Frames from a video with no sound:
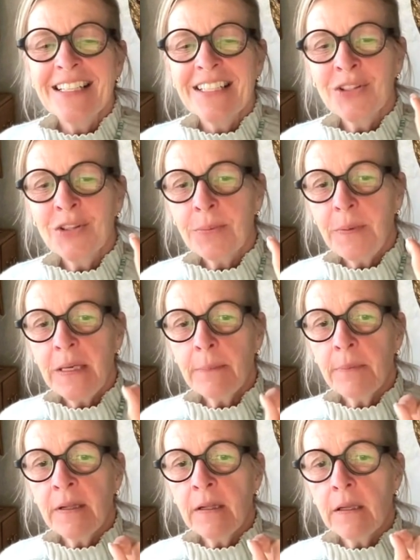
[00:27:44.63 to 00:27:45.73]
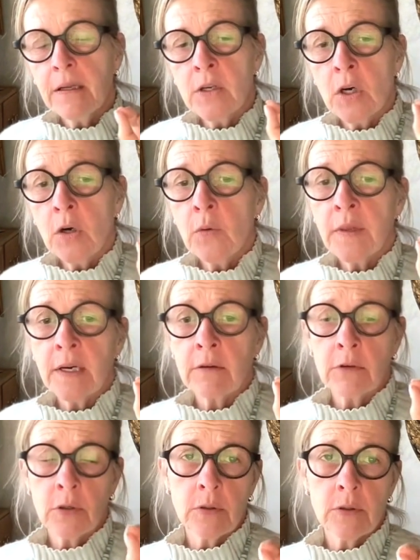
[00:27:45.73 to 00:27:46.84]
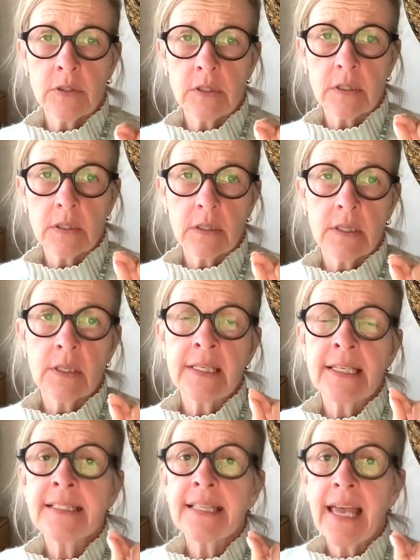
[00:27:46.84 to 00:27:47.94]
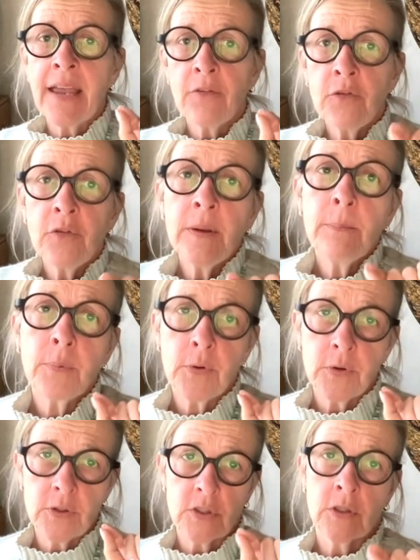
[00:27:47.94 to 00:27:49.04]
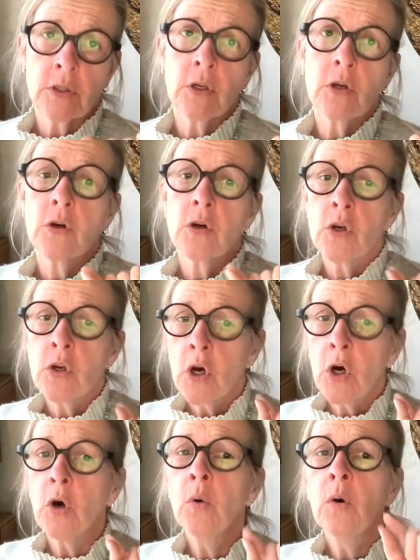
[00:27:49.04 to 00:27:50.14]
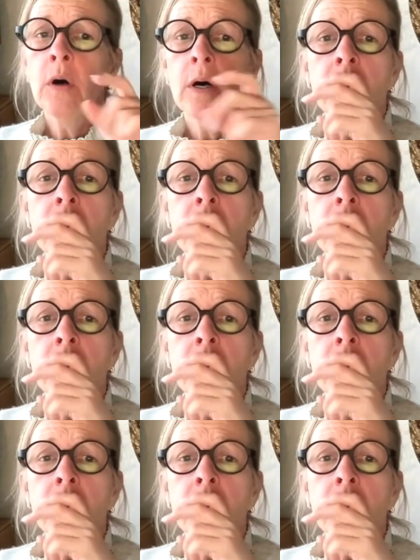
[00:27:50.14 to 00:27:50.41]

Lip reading: do the people know their roles? Does every person know